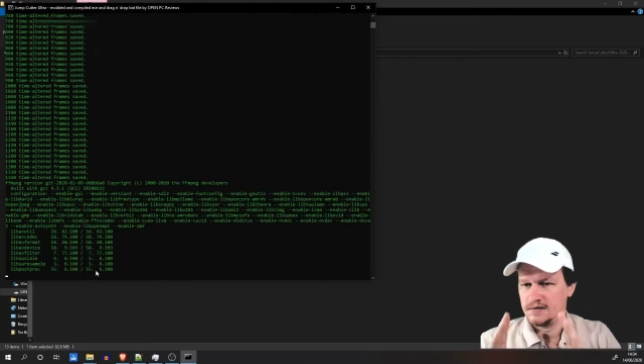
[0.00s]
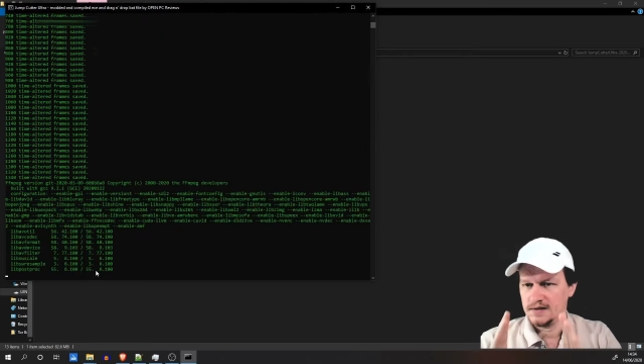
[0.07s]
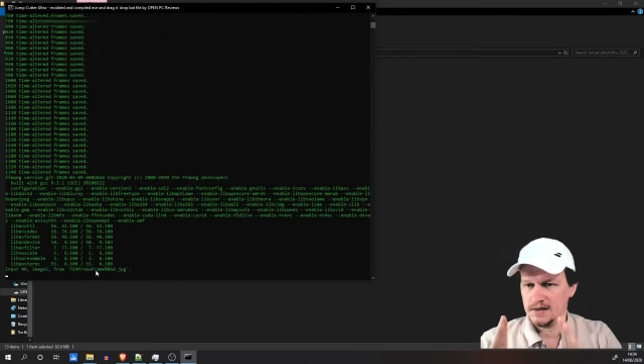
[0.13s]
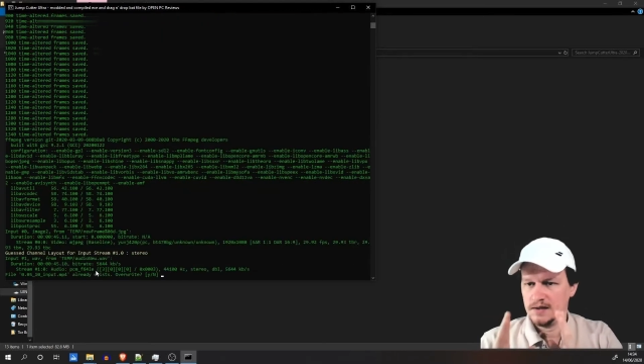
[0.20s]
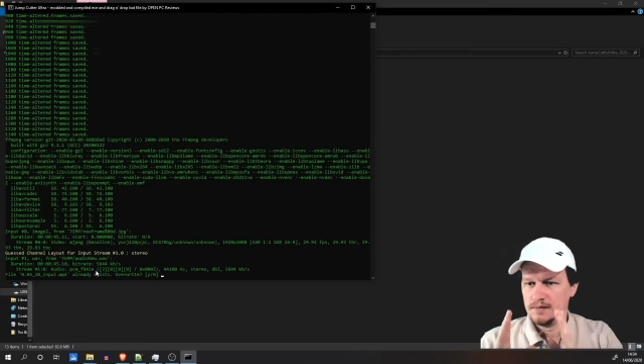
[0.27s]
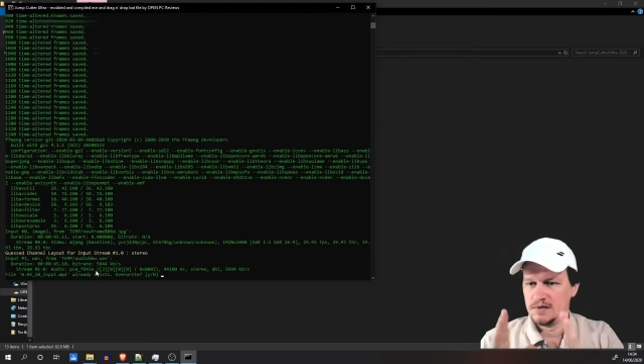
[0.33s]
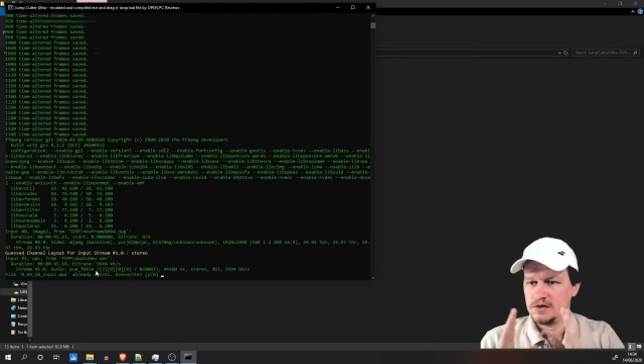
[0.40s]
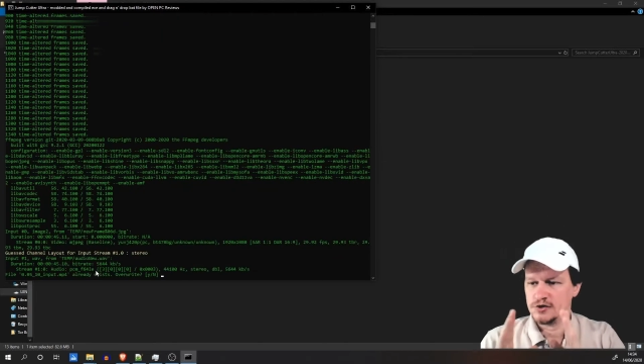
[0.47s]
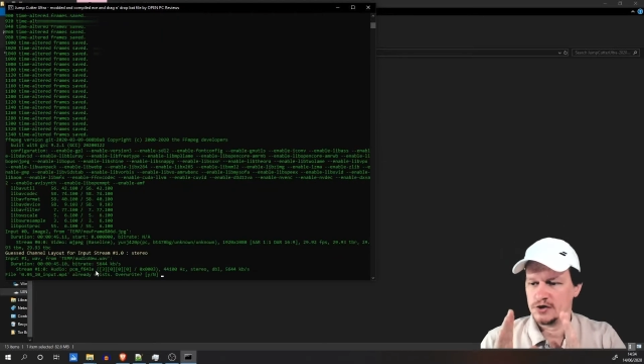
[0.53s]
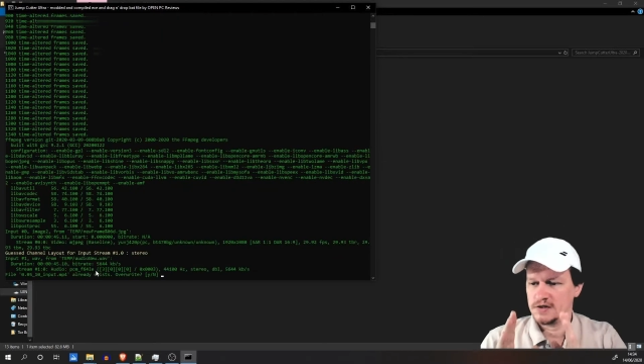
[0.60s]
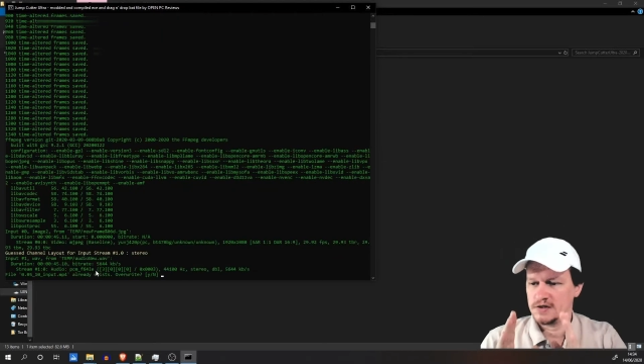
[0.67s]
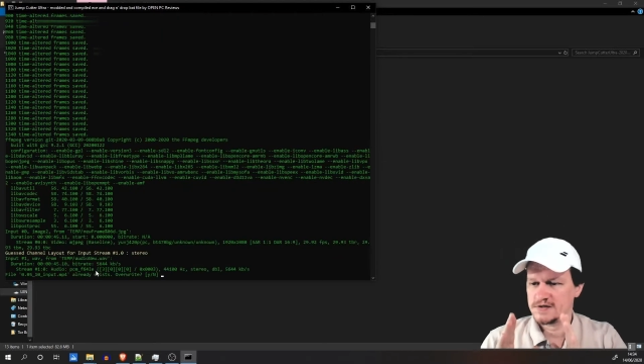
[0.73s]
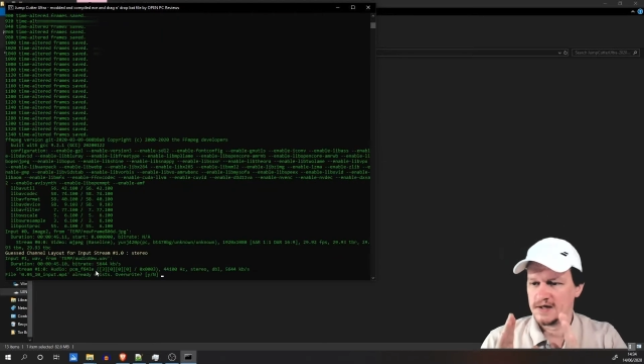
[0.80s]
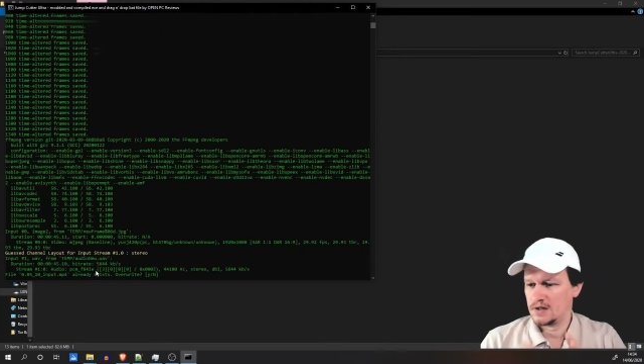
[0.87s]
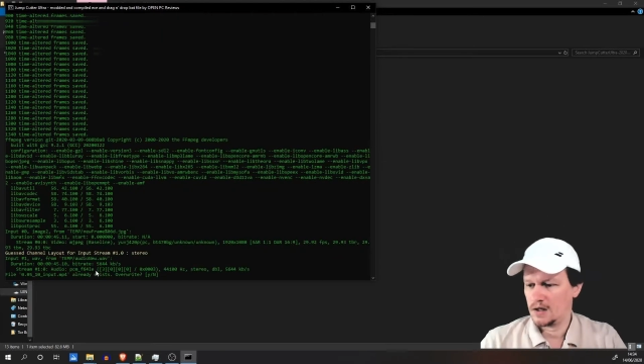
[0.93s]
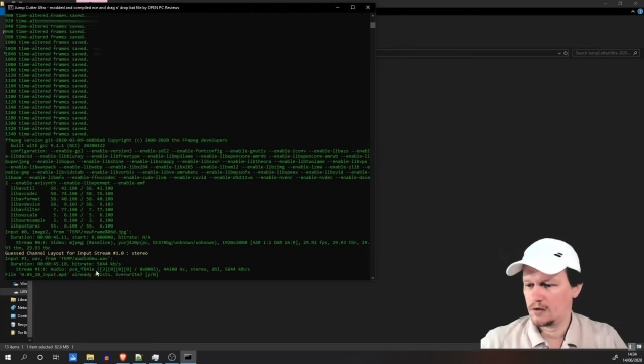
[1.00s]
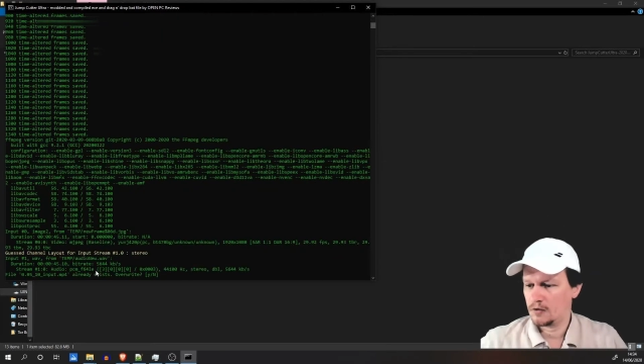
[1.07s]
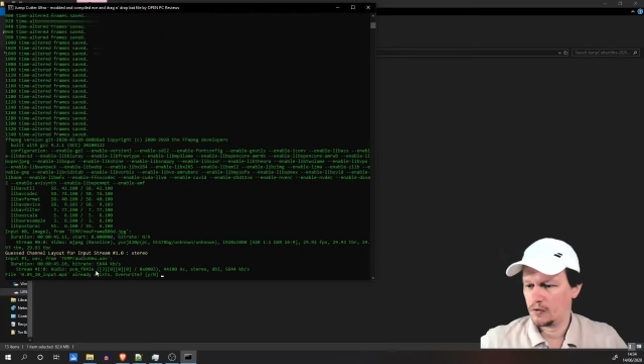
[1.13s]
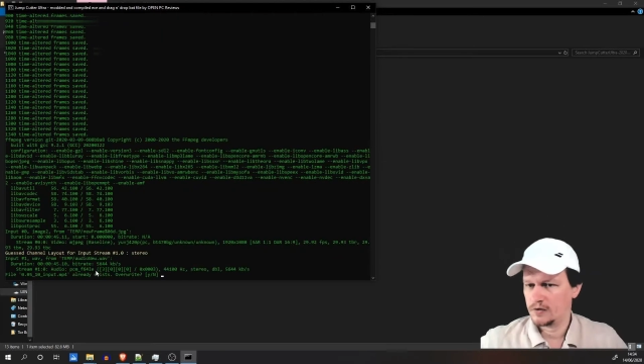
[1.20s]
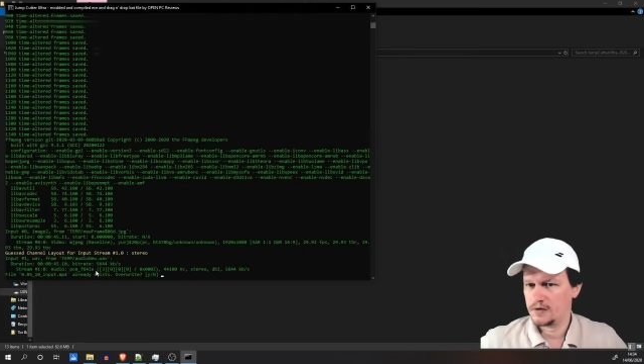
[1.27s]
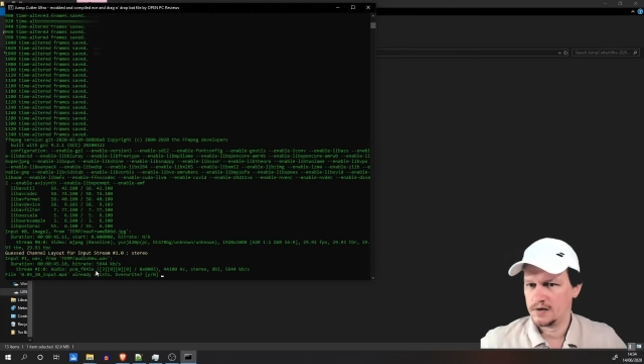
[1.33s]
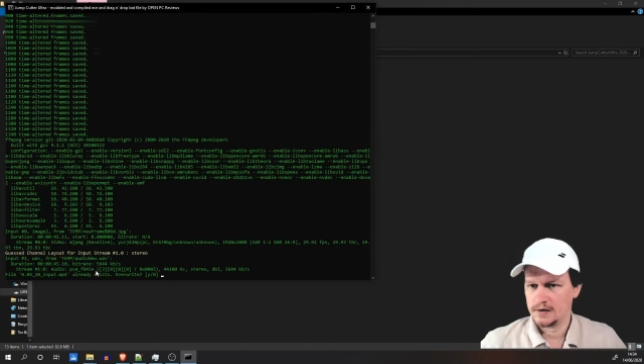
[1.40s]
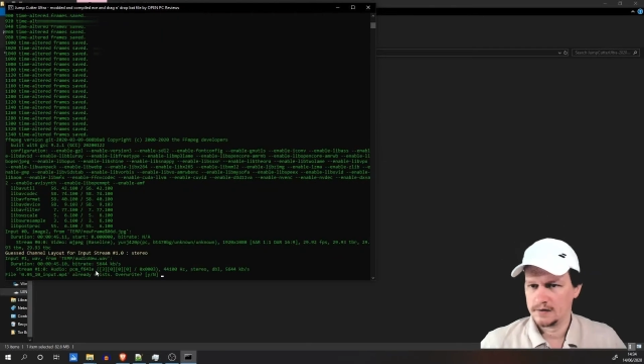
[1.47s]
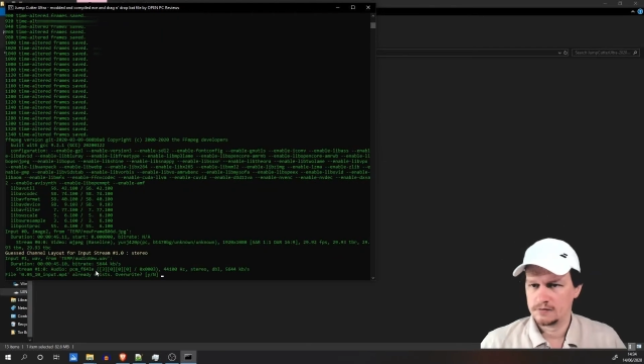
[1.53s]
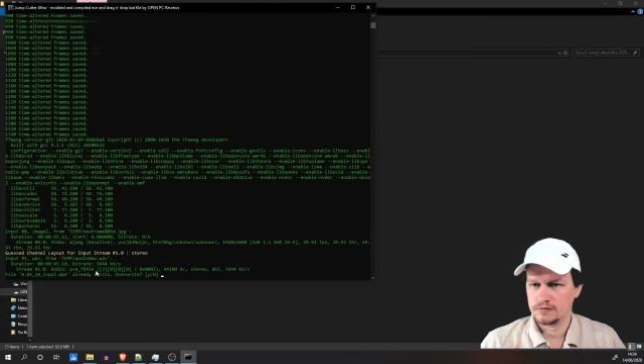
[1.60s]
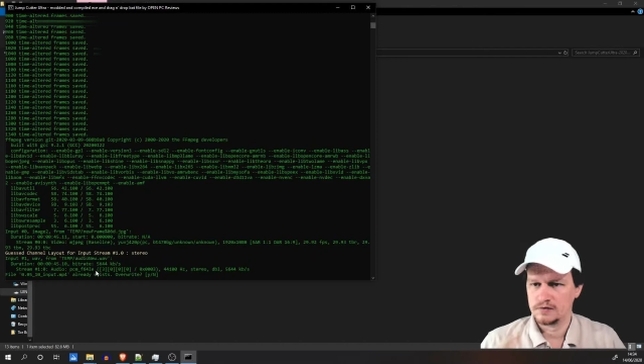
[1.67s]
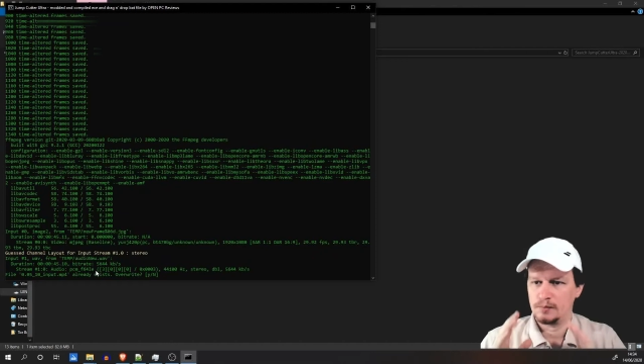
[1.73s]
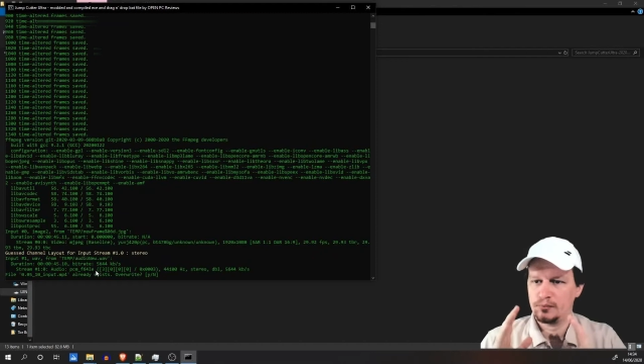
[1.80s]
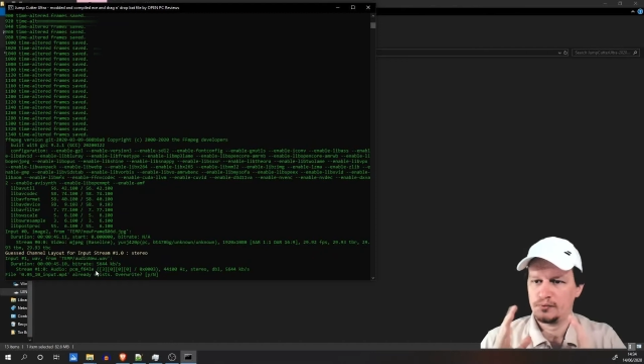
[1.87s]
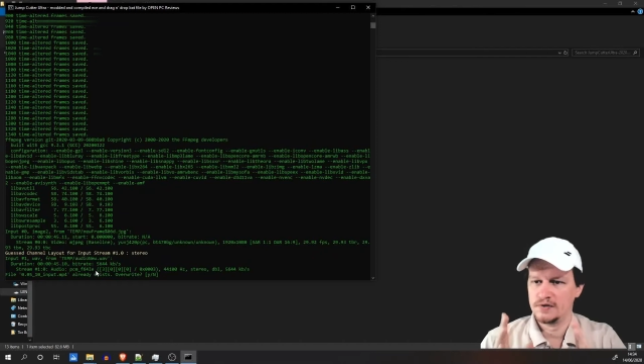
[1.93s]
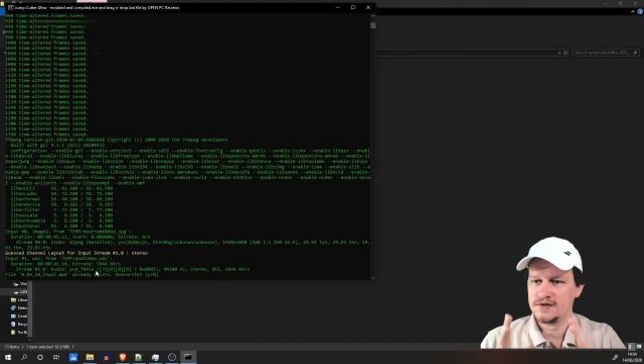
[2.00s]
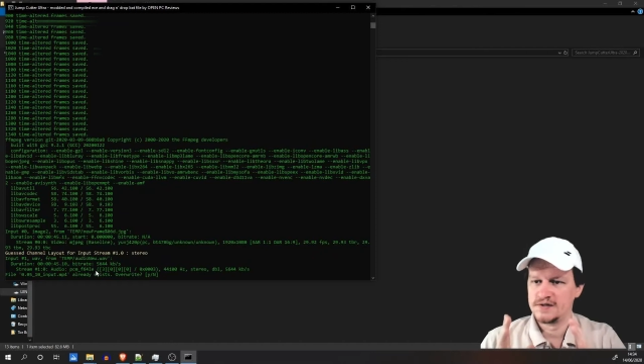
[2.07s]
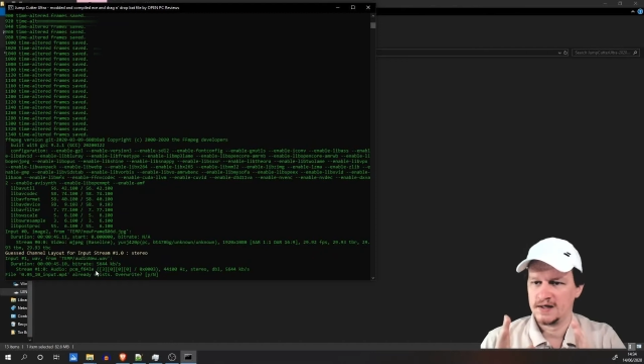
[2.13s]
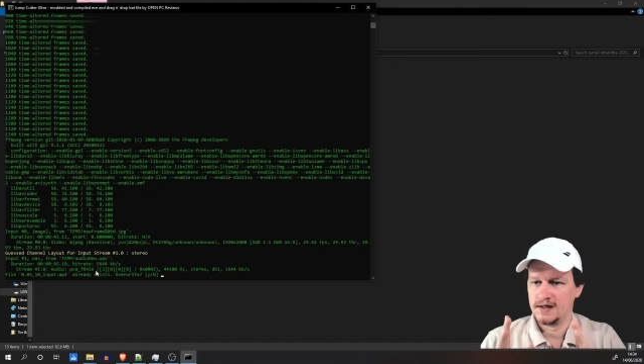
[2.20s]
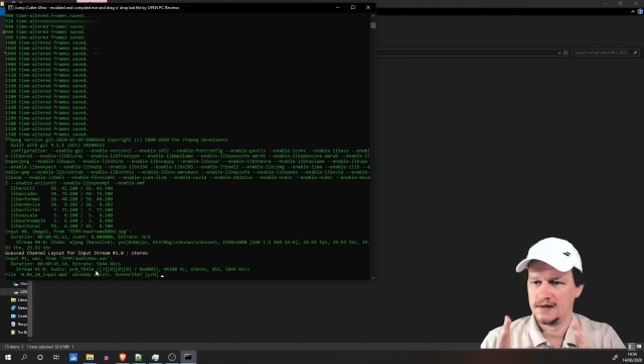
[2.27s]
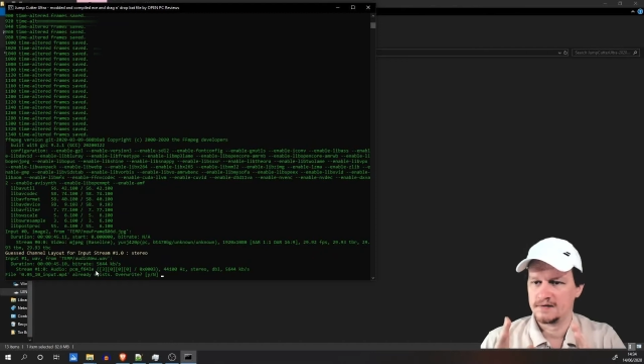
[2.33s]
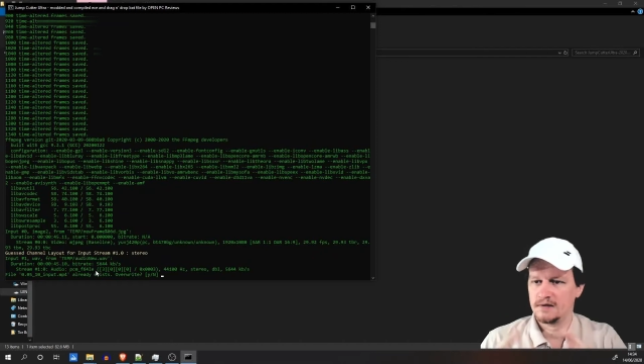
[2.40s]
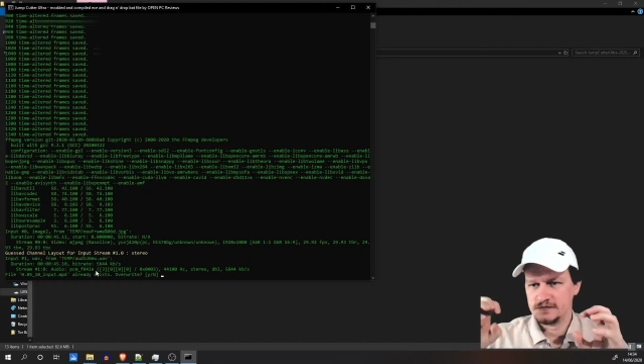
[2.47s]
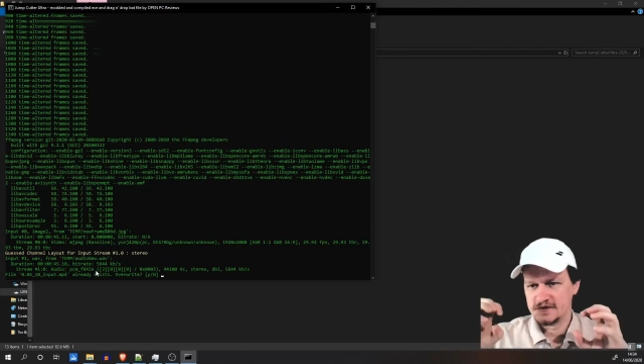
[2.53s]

the images according to the preset